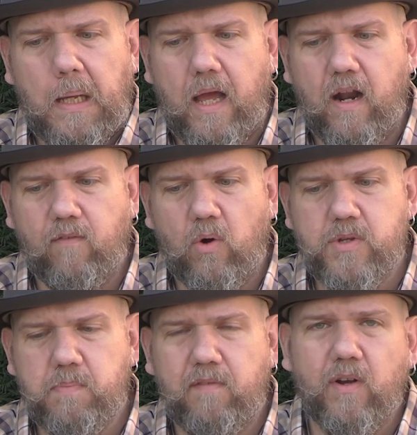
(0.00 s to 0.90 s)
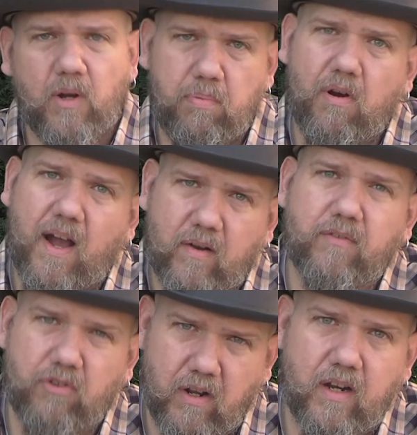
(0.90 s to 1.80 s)
And I've always been very proud
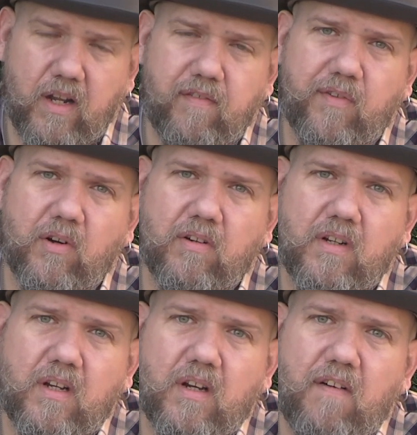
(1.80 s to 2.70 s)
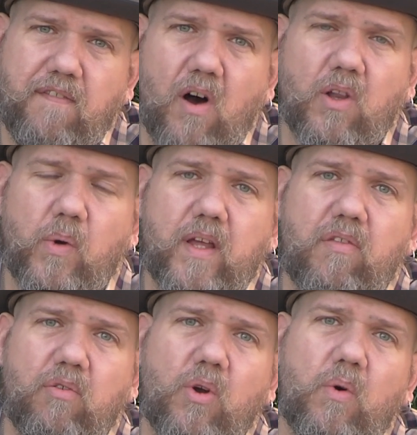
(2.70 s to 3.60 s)
of Trinity for following
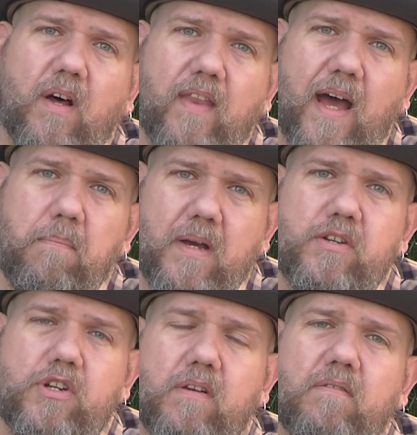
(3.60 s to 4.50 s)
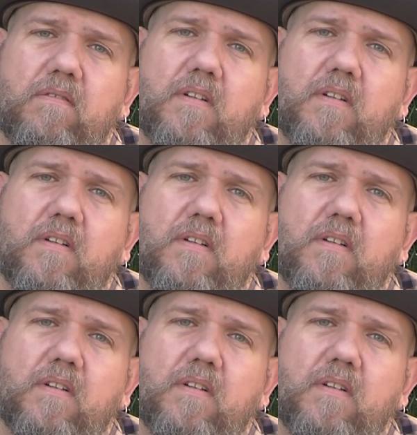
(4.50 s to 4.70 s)
through on that mission